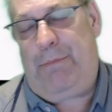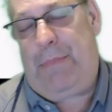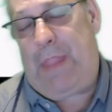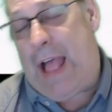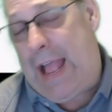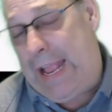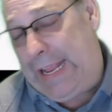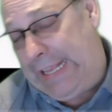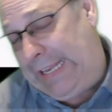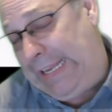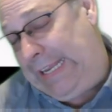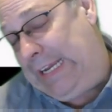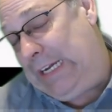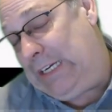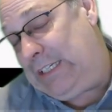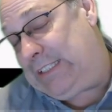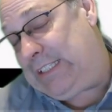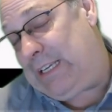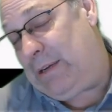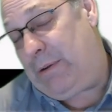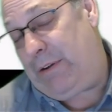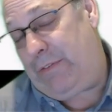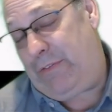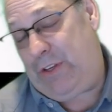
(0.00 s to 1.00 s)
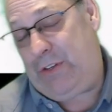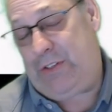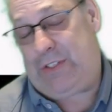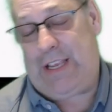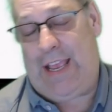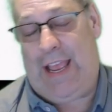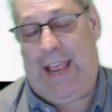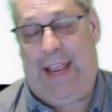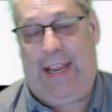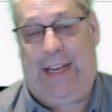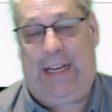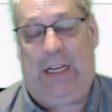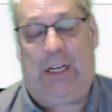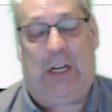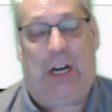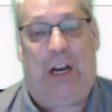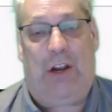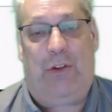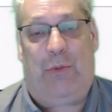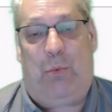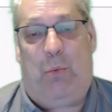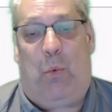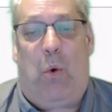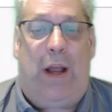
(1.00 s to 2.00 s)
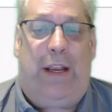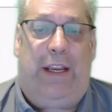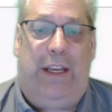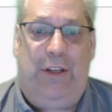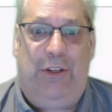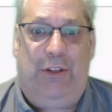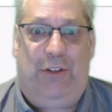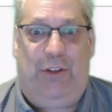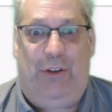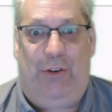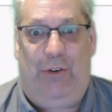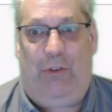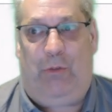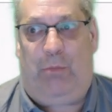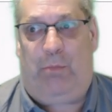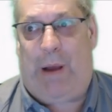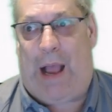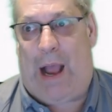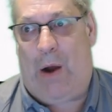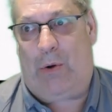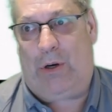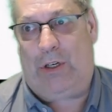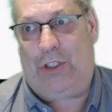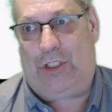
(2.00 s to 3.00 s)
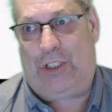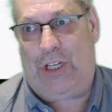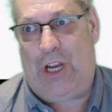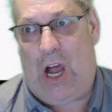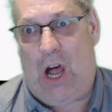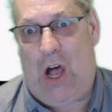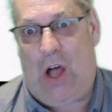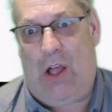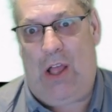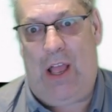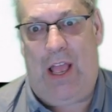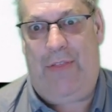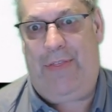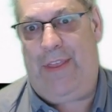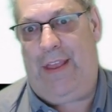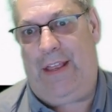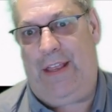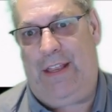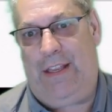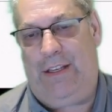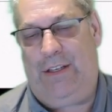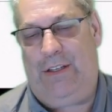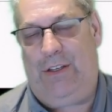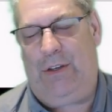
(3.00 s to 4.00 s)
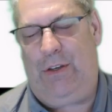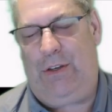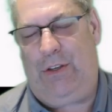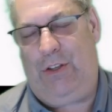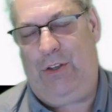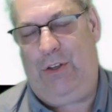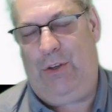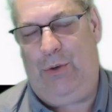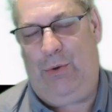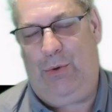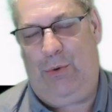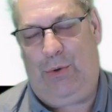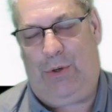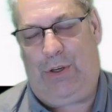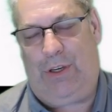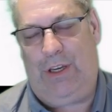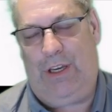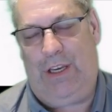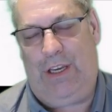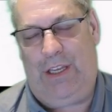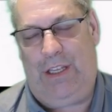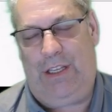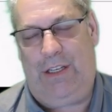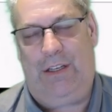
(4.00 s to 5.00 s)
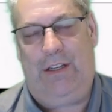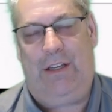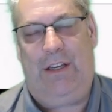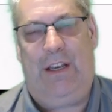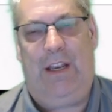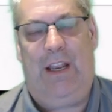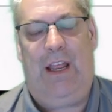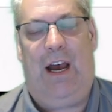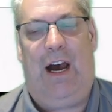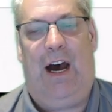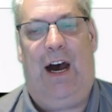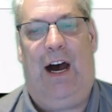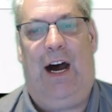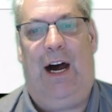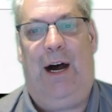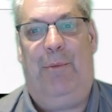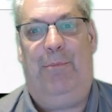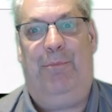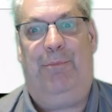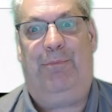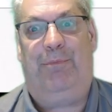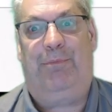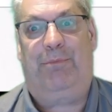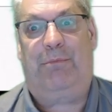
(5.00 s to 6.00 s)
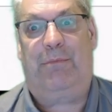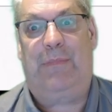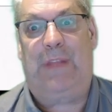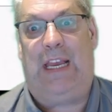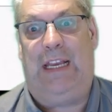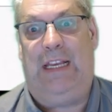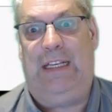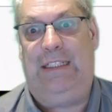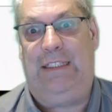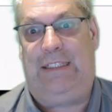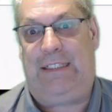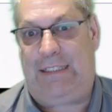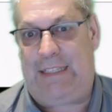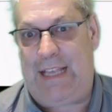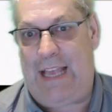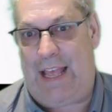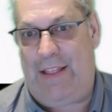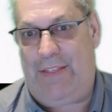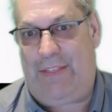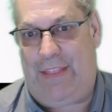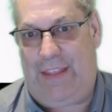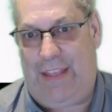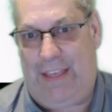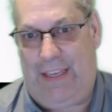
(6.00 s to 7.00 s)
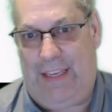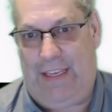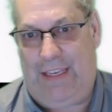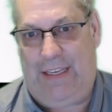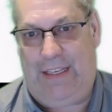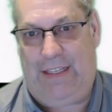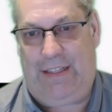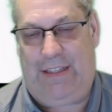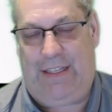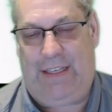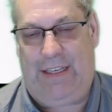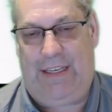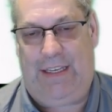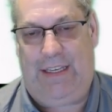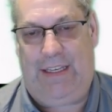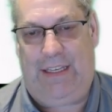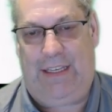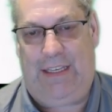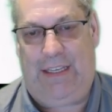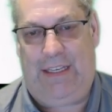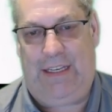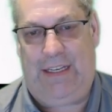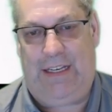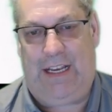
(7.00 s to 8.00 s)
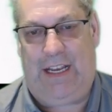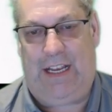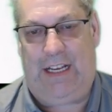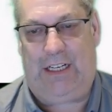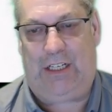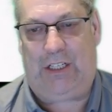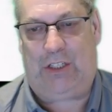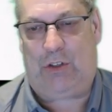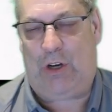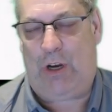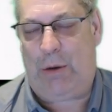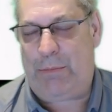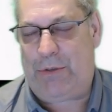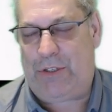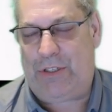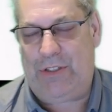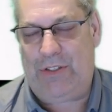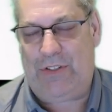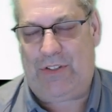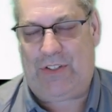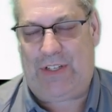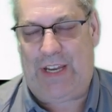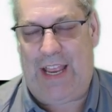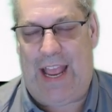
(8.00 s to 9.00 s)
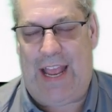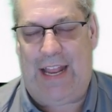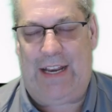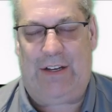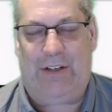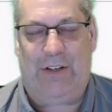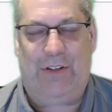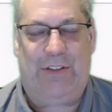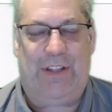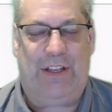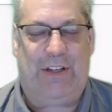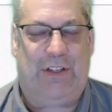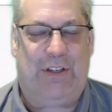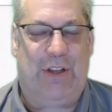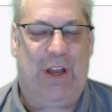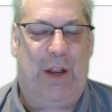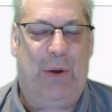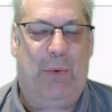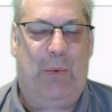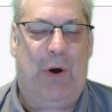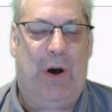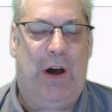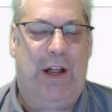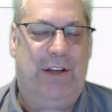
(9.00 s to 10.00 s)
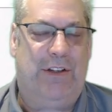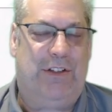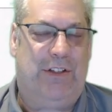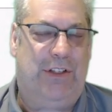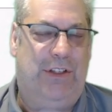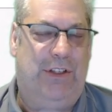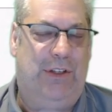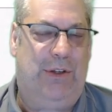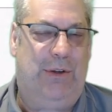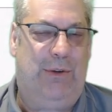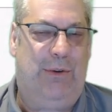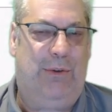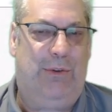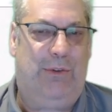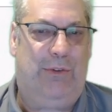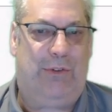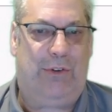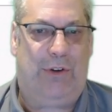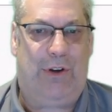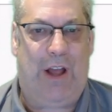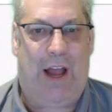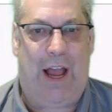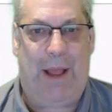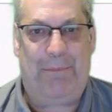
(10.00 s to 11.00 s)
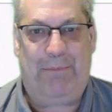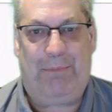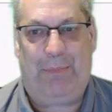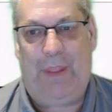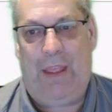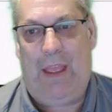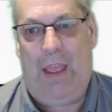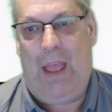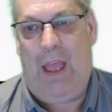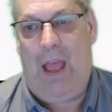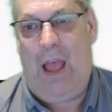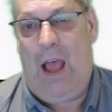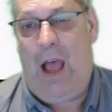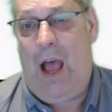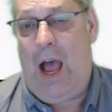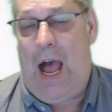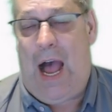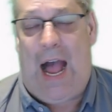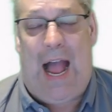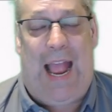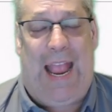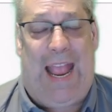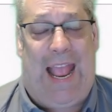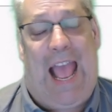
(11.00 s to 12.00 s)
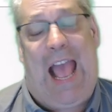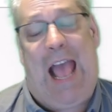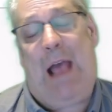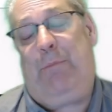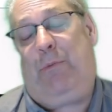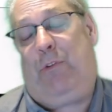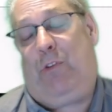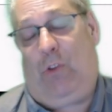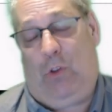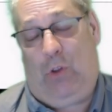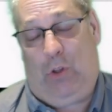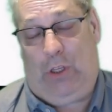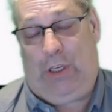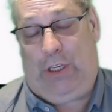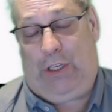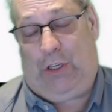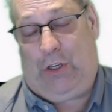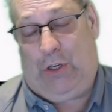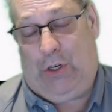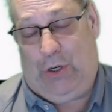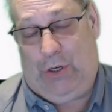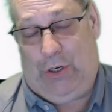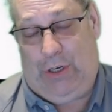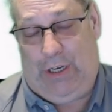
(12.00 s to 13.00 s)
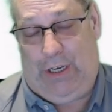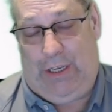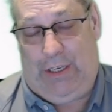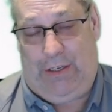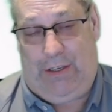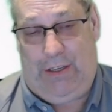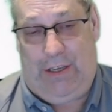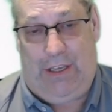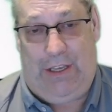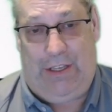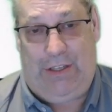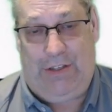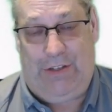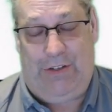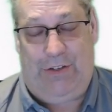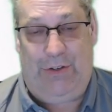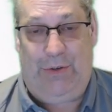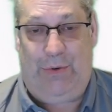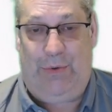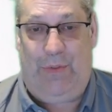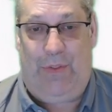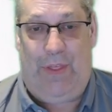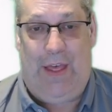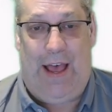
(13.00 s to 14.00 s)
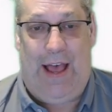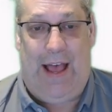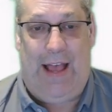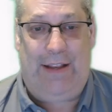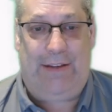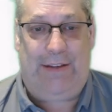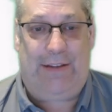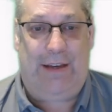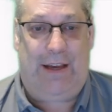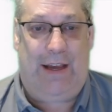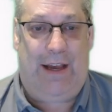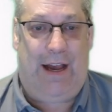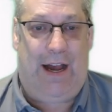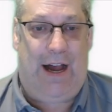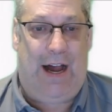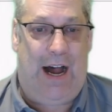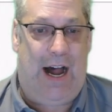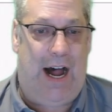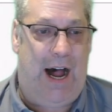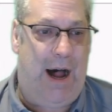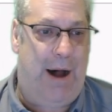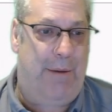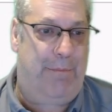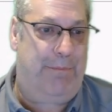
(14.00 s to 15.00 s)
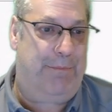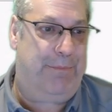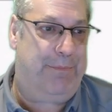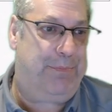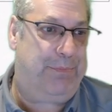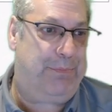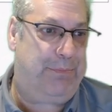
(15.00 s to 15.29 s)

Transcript: I can hear some of you saying, Garth, why didn't you use PowerShell and then you can um, set the the encryption standard that I wanted to use or not. I absolutely could do that. Um,